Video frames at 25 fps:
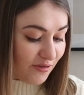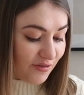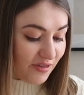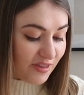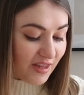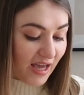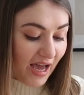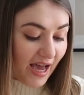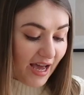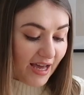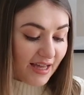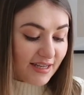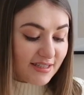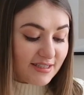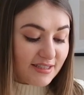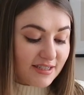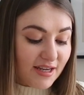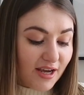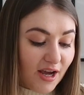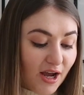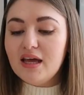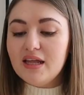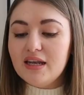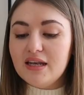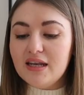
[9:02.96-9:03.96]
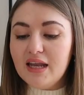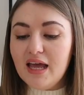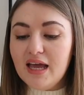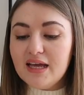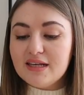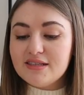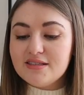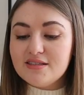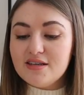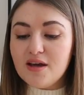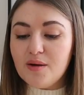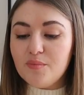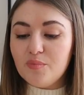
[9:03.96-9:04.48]
of that.
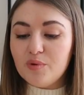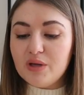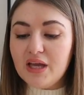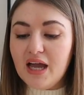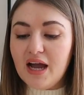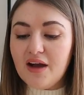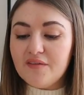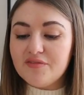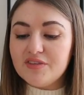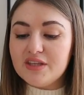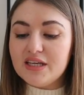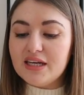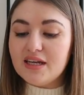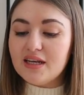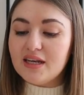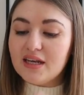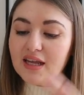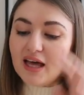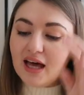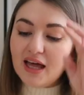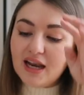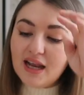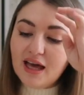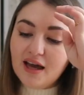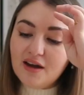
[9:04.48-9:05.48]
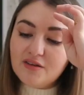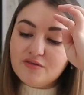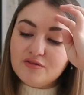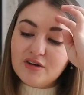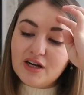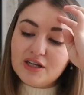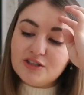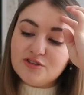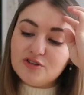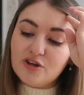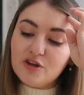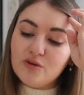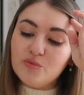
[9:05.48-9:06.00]
Next up we have the Lala
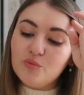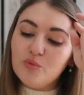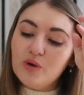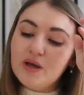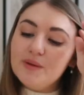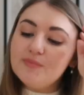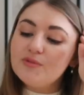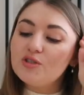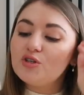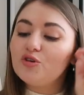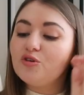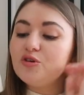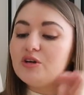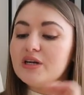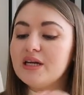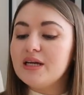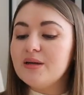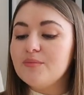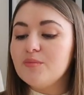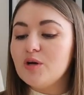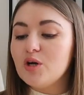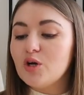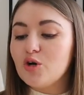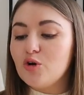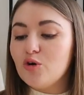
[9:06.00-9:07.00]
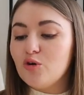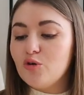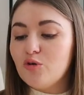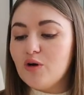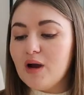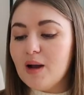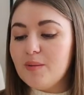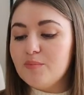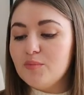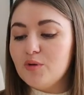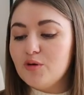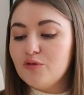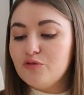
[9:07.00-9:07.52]
Retro Whipped Cream
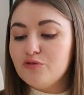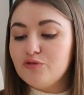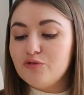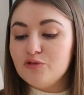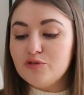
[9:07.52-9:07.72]
Creme